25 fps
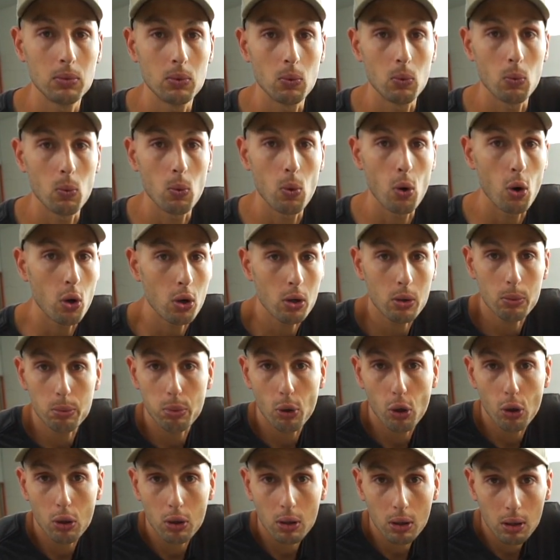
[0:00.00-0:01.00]
water
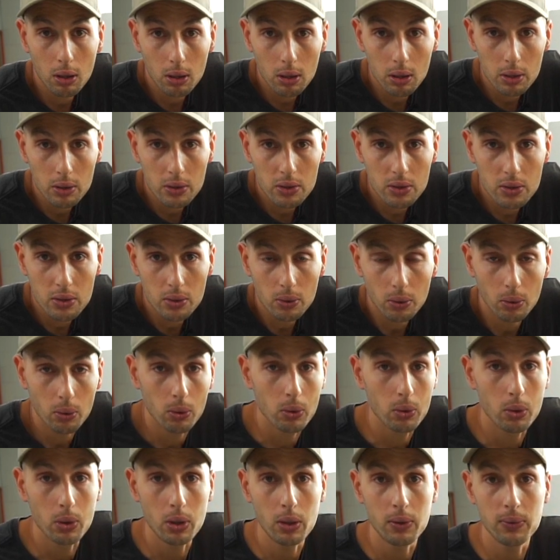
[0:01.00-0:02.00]
bottles
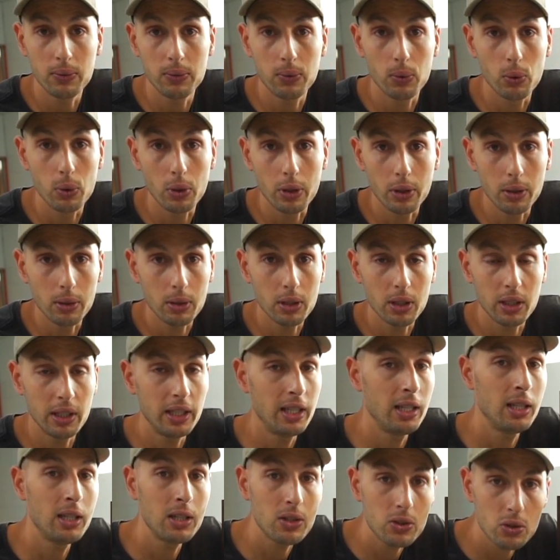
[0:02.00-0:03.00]
or for
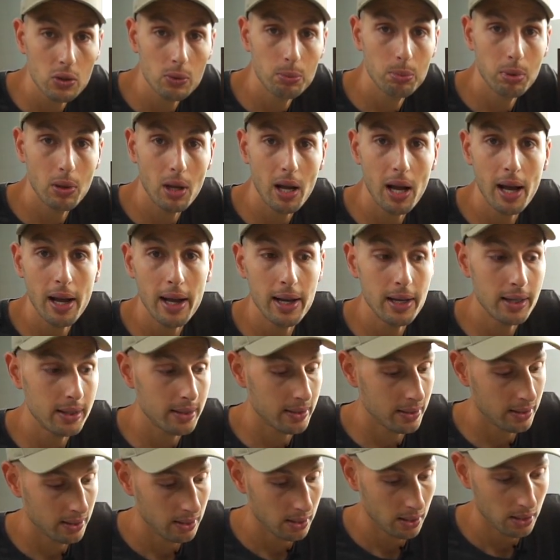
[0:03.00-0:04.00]
cleaning
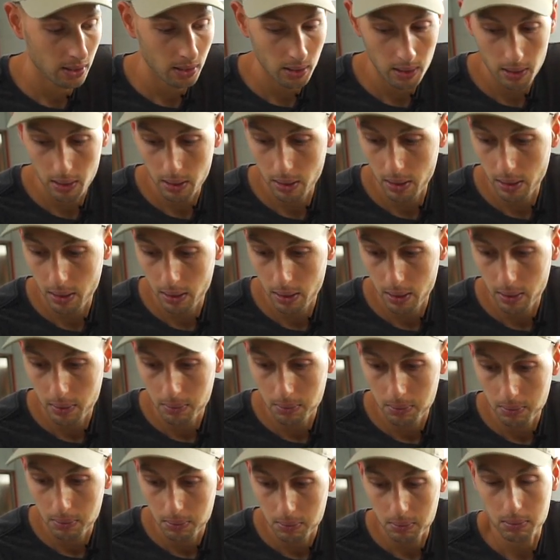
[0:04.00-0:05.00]
supplies.
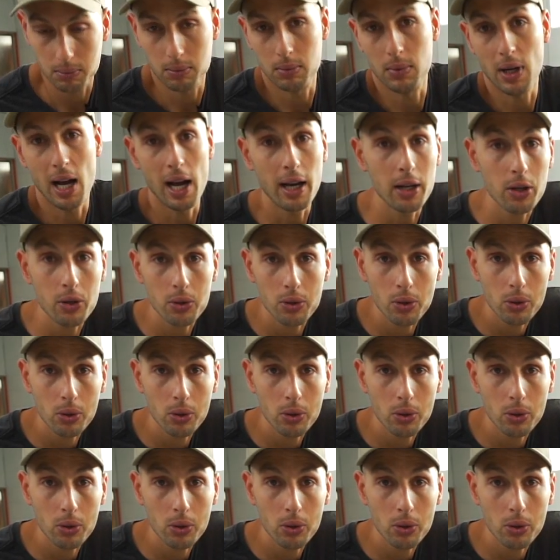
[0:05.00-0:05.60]
I don't